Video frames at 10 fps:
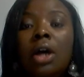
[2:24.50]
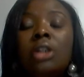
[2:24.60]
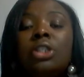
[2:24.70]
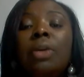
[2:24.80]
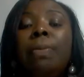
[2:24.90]

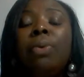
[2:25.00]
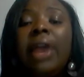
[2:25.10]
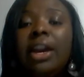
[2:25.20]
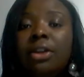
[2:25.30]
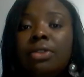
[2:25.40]
to
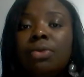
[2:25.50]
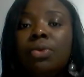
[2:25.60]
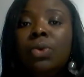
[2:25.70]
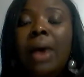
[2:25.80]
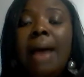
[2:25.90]
break
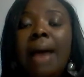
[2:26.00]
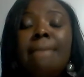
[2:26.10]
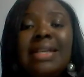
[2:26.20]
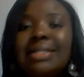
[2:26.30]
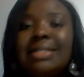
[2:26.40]
through a
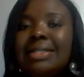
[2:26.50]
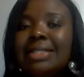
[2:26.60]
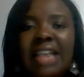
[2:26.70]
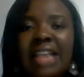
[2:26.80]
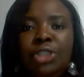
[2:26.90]

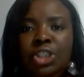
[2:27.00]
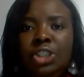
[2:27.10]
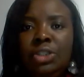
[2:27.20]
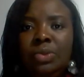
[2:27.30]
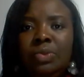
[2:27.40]

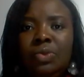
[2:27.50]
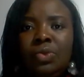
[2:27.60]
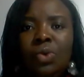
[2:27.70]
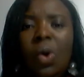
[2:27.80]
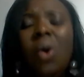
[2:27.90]
misconception
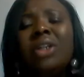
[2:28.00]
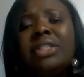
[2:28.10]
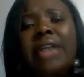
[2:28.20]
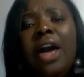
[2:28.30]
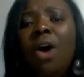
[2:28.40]
or
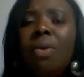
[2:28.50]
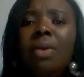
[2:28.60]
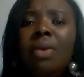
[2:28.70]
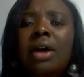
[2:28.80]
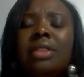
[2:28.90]
to
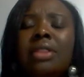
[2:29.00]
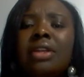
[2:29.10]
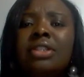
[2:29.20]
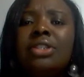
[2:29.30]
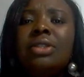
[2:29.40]
help
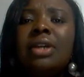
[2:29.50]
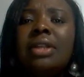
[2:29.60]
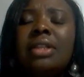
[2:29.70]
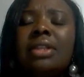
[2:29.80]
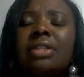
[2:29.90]

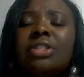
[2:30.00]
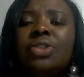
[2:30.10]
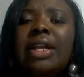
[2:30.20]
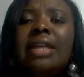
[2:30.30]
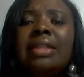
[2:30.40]
the
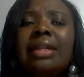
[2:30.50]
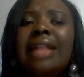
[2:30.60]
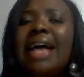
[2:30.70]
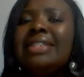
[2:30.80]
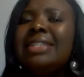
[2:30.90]
student in the
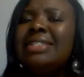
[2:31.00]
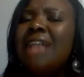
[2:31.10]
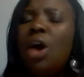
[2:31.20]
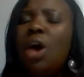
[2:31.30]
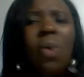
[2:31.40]
class that's
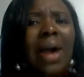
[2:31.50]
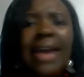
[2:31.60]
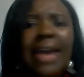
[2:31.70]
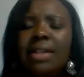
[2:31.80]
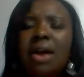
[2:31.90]
not
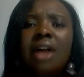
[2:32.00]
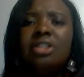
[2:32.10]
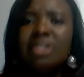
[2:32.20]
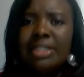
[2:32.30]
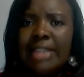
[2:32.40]
quite
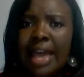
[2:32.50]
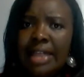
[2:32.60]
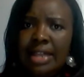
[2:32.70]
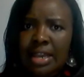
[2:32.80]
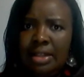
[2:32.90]

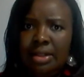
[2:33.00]
understanding.